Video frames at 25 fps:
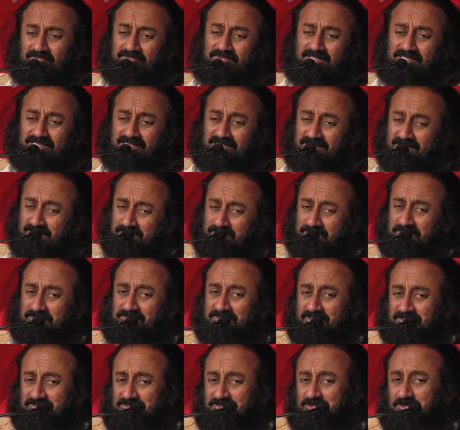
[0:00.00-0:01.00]
We keep
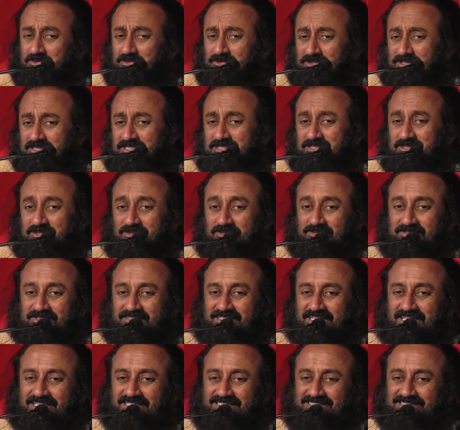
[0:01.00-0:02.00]
our focus on
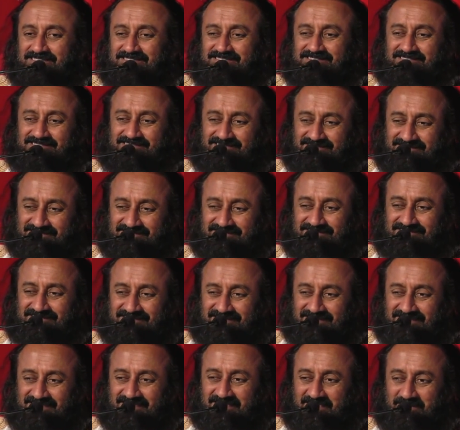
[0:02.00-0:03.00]
that
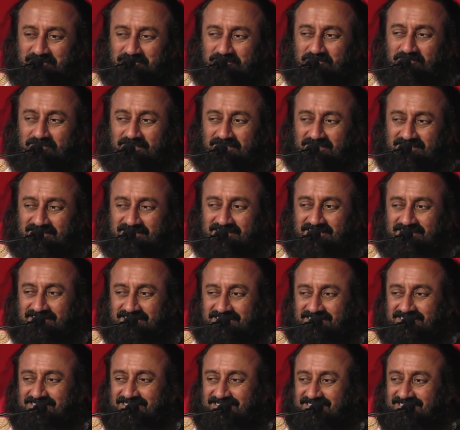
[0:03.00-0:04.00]
and keep
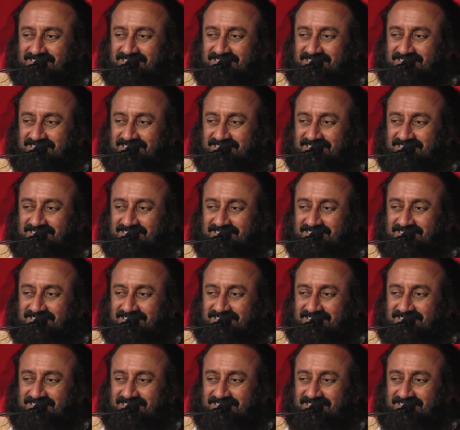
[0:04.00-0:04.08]
working.